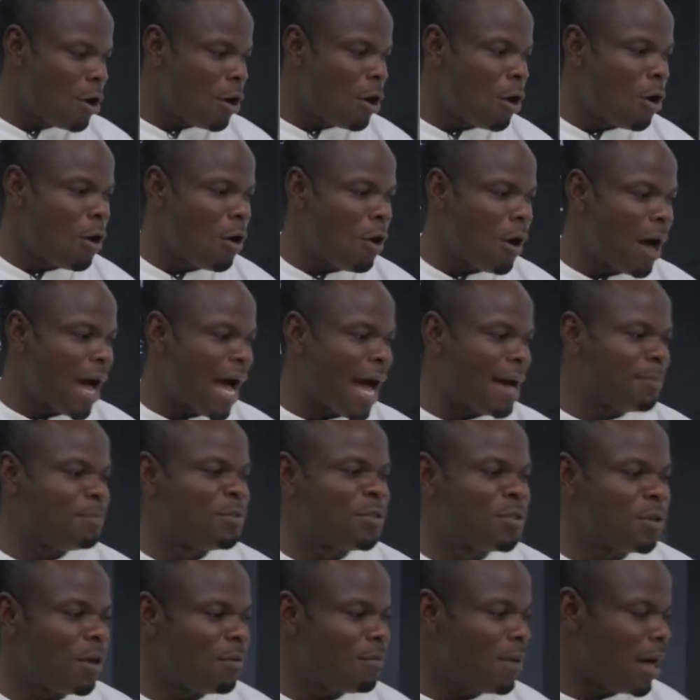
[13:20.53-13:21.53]
or
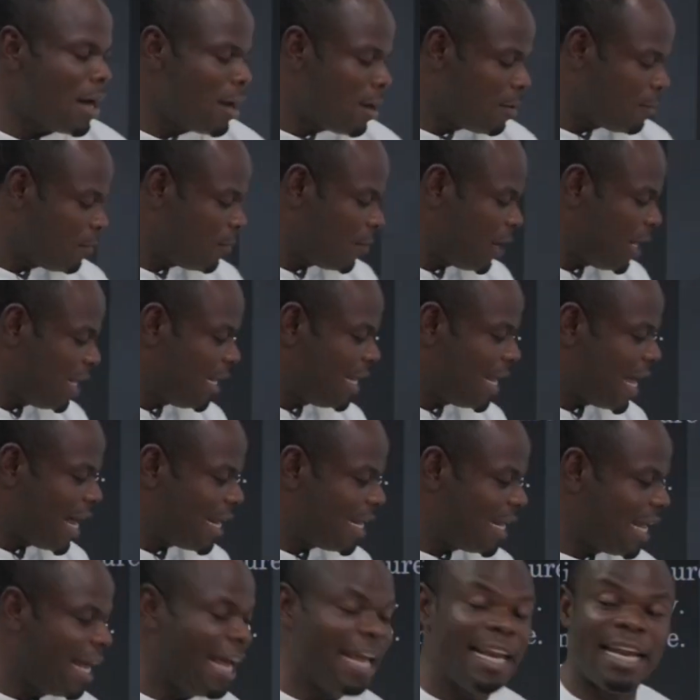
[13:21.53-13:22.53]
absorber of
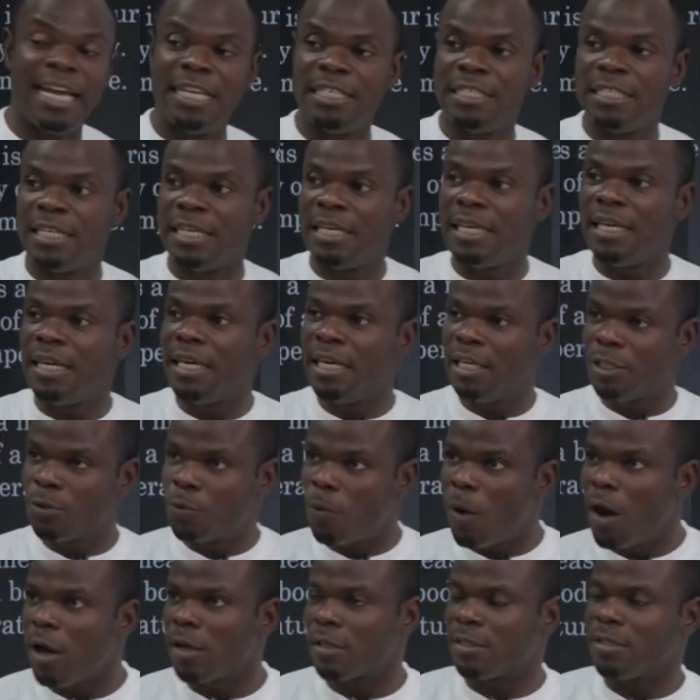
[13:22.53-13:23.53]
radiant energy is
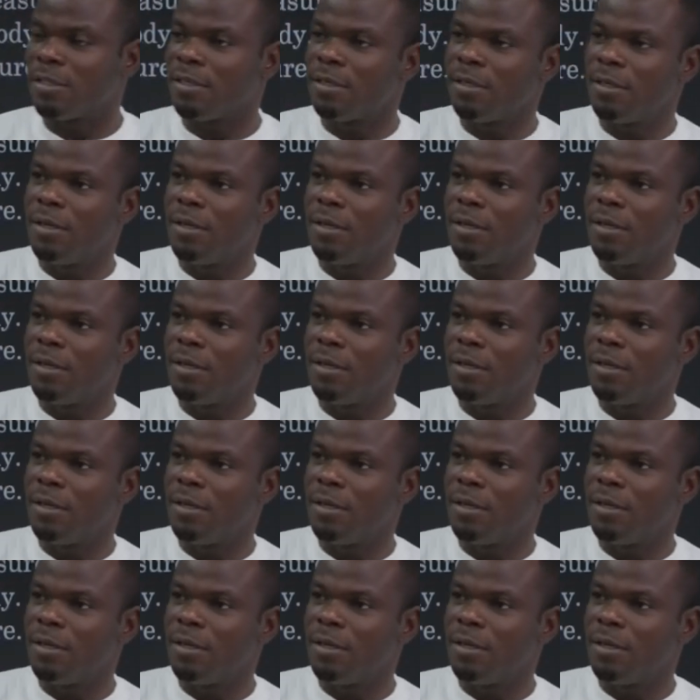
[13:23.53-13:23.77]
what?